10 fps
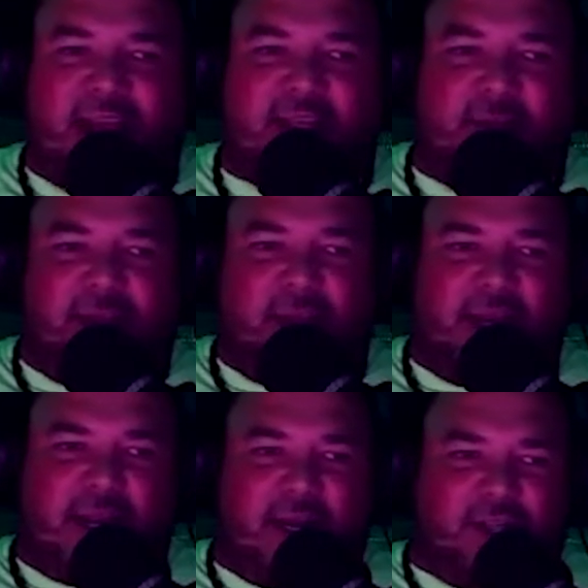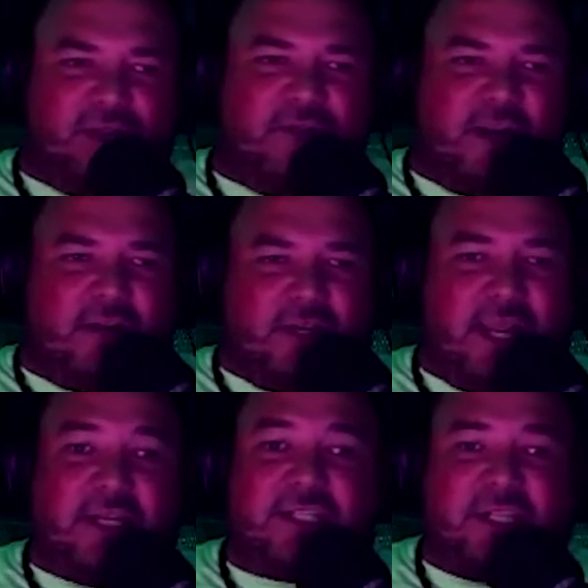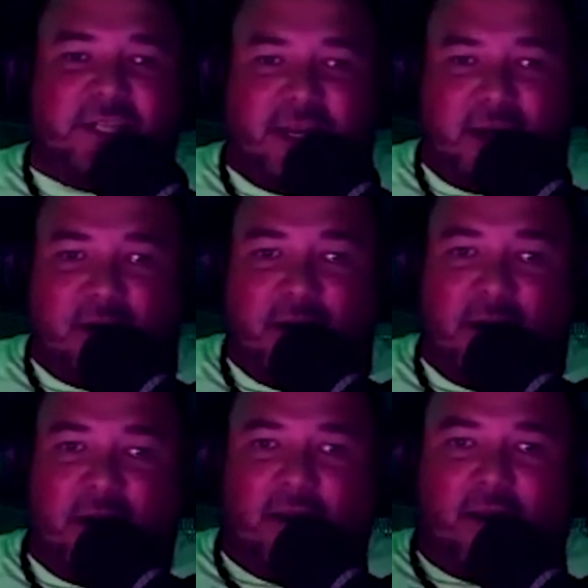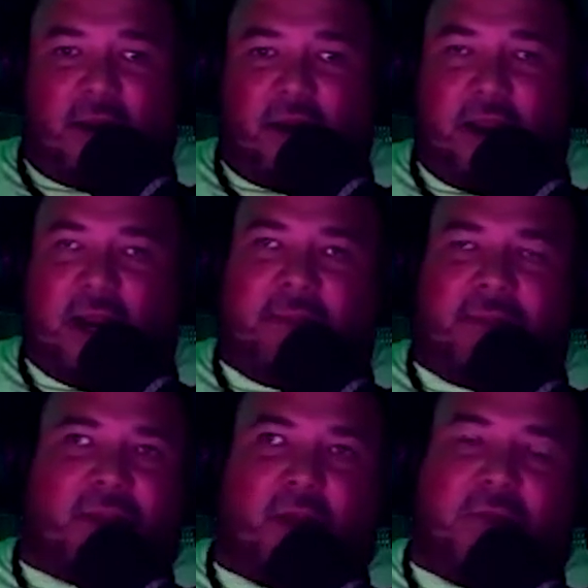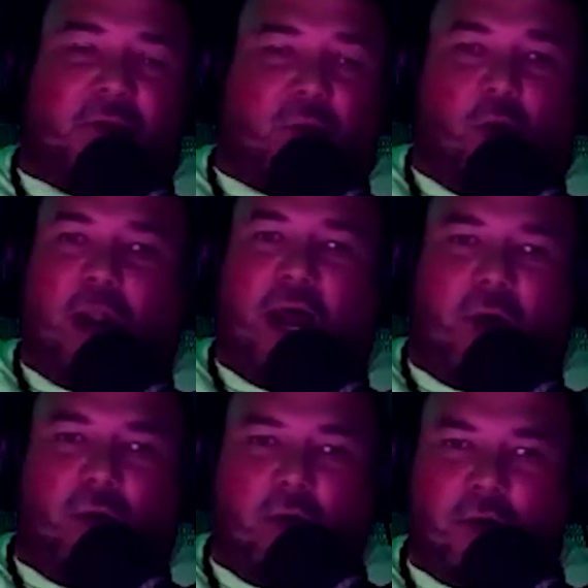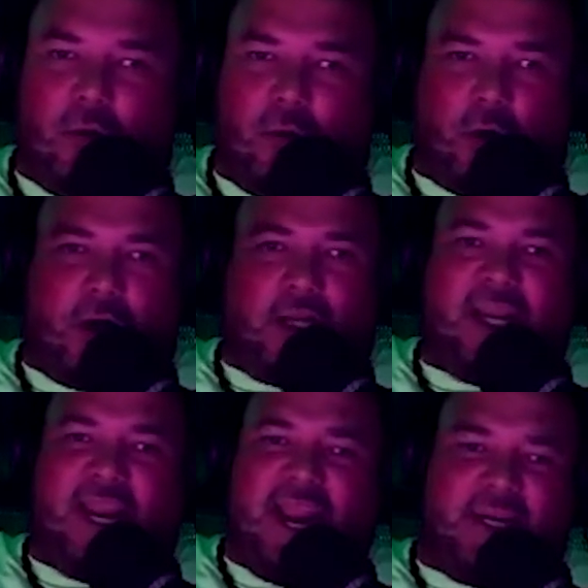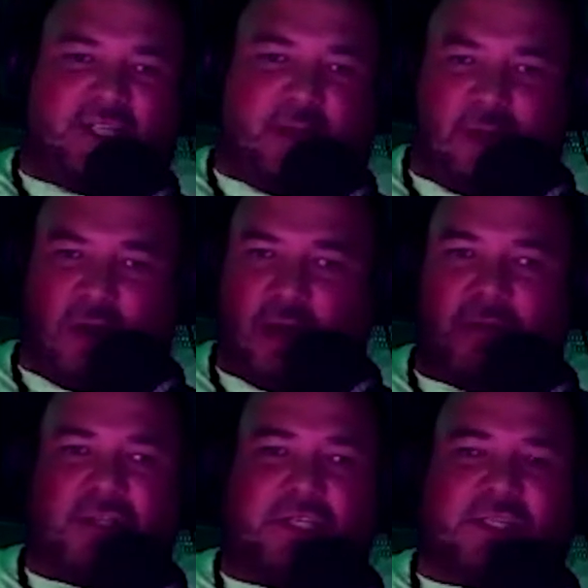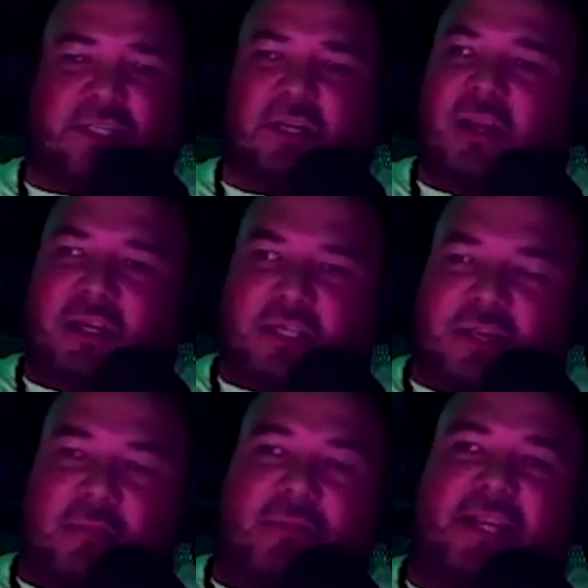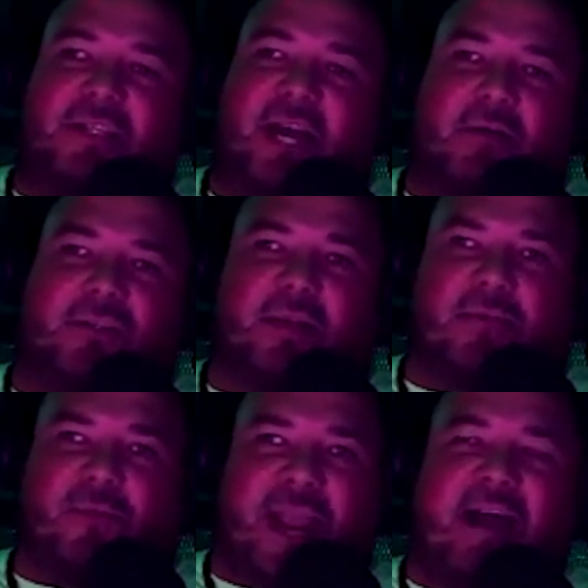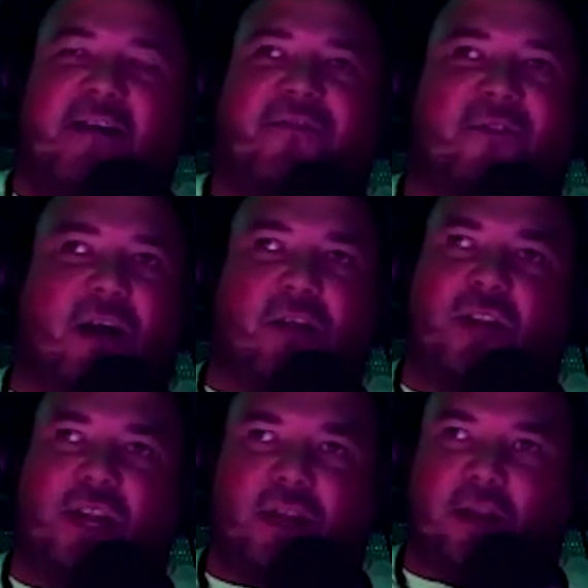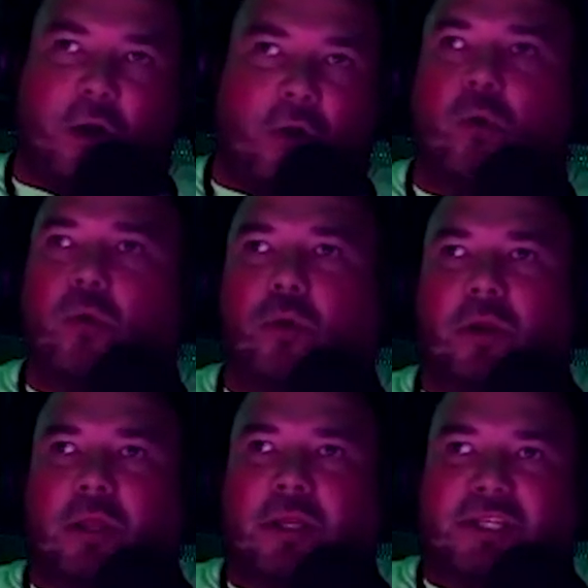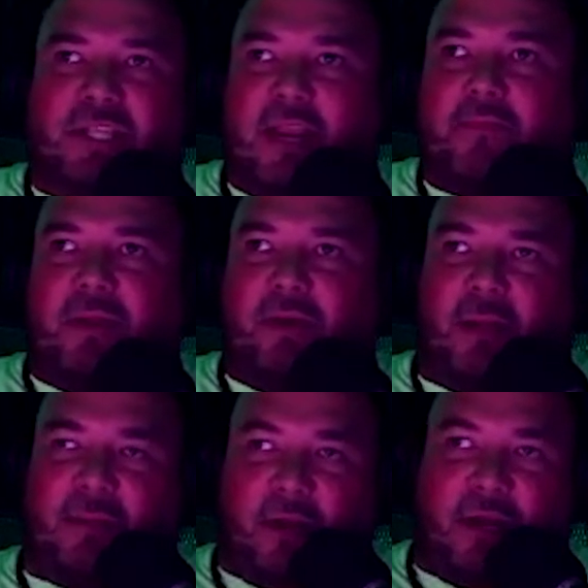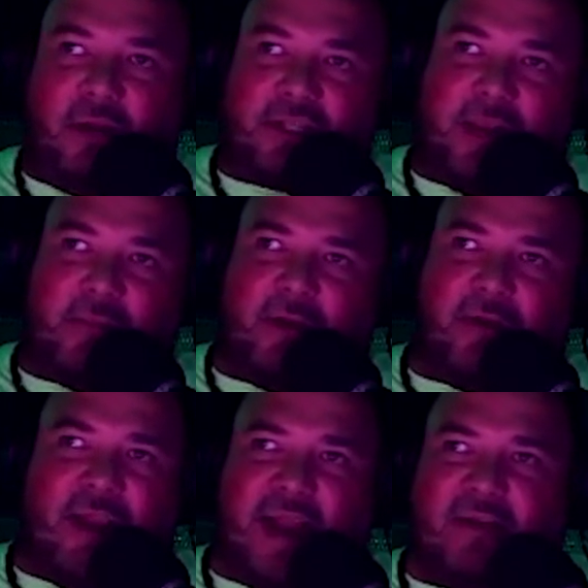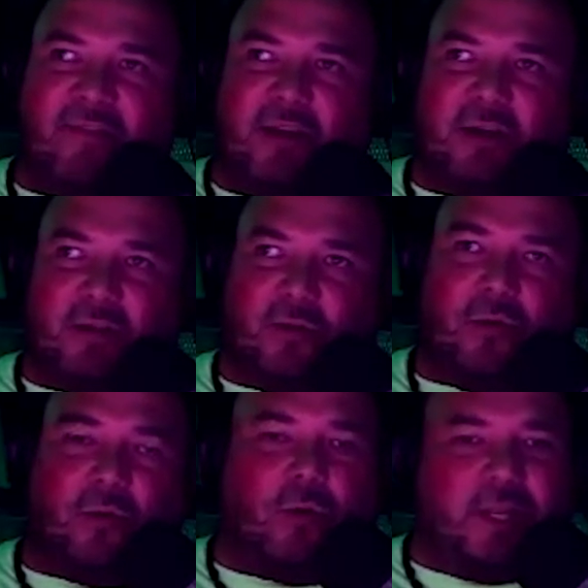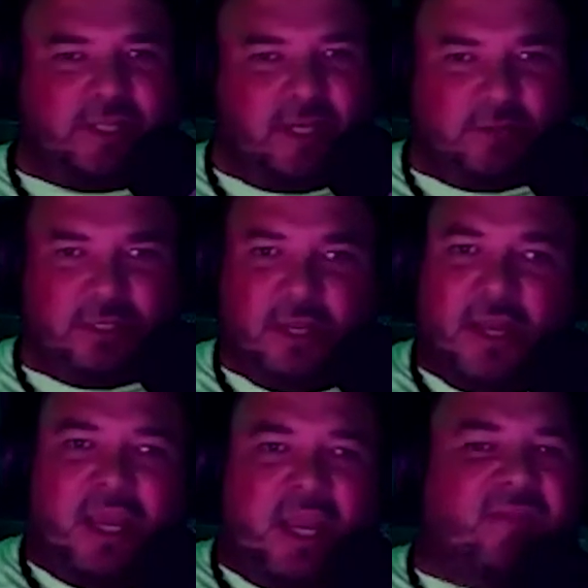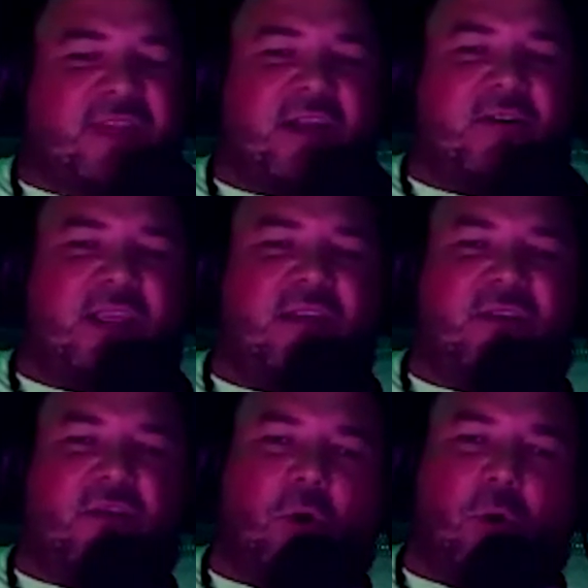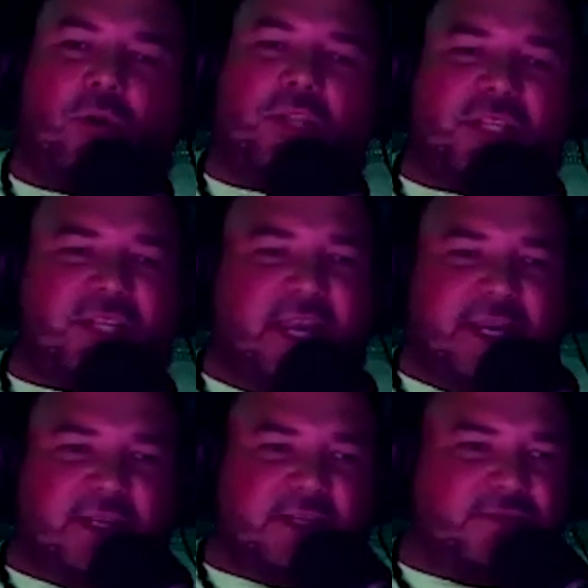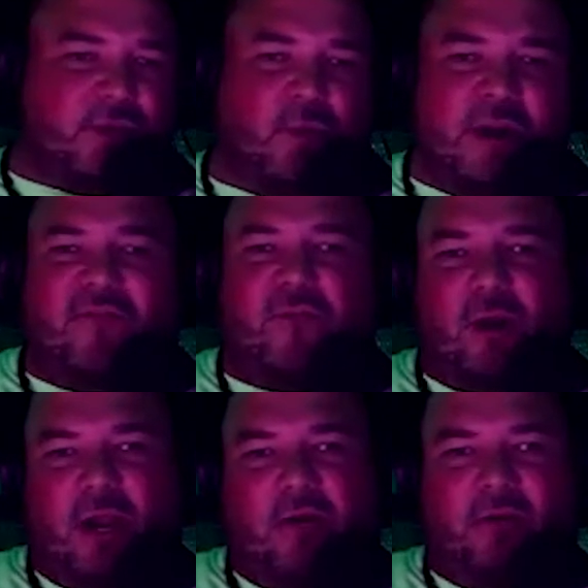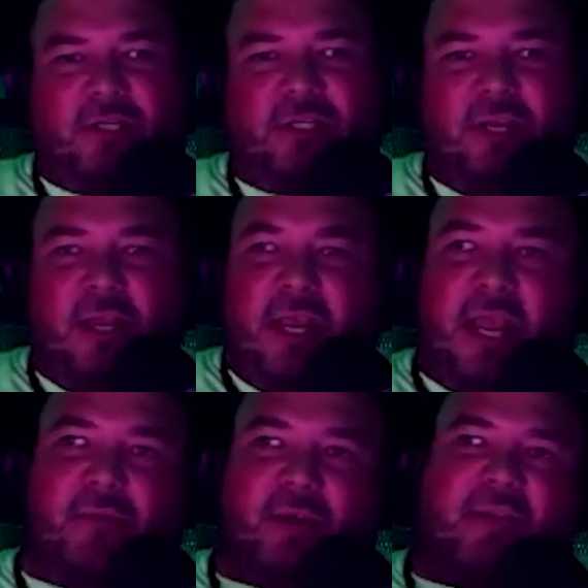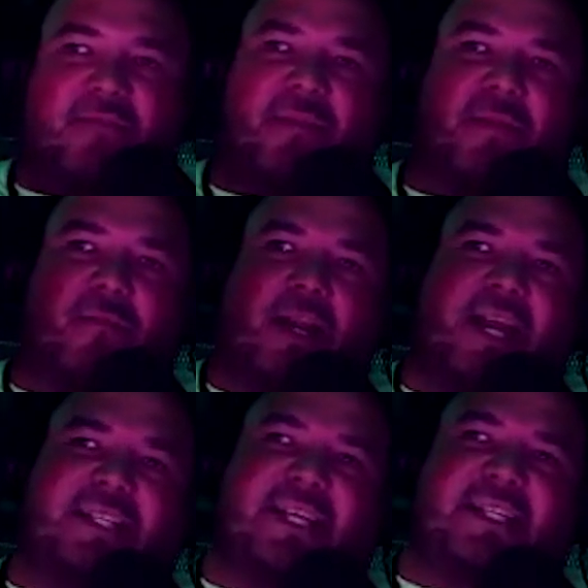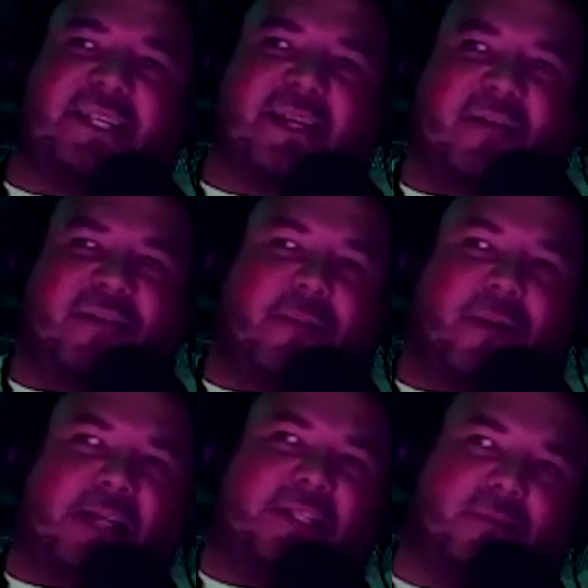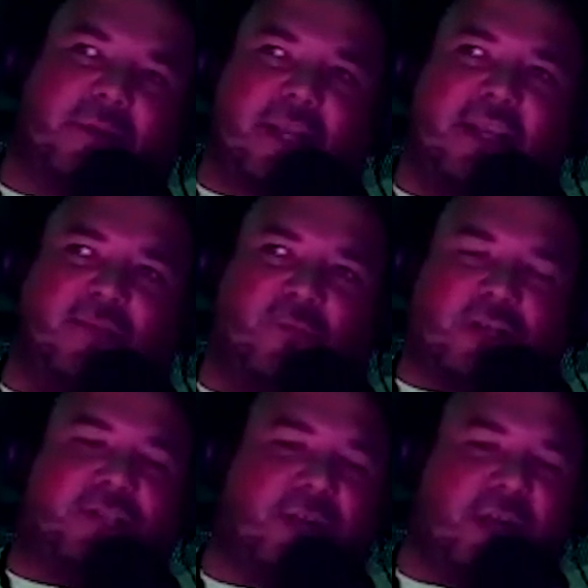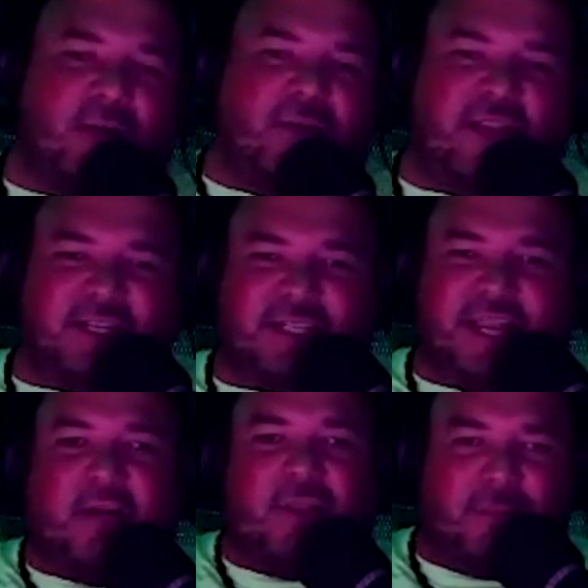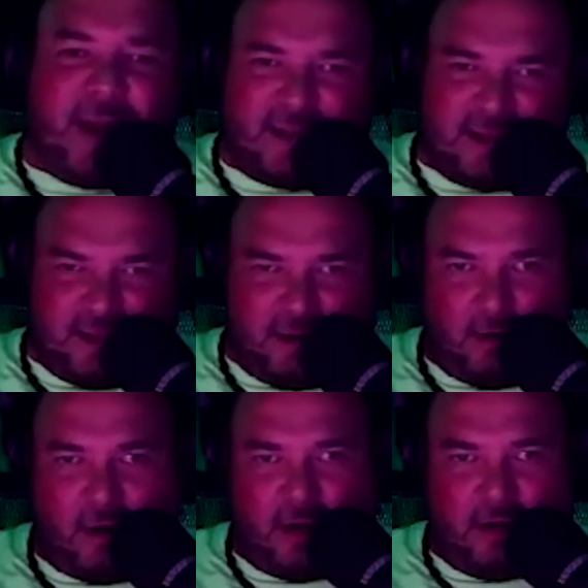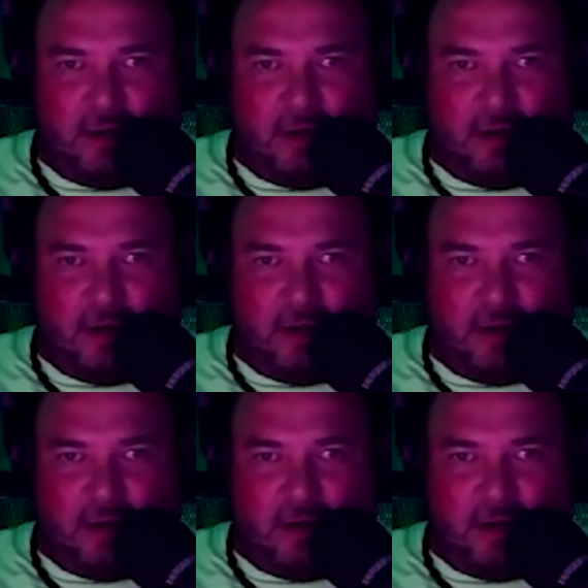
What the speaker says: something like a juvenile detention center, and I'm not talking about Kolau or DH, I'm talking about just some place to house them. We have underneath our old state building, our Hilo State building, we have the old holding cells. If they could even hold these kids for 24 hours, it would give them the realization of the possibility of what's to come if they stay on the path that they're on.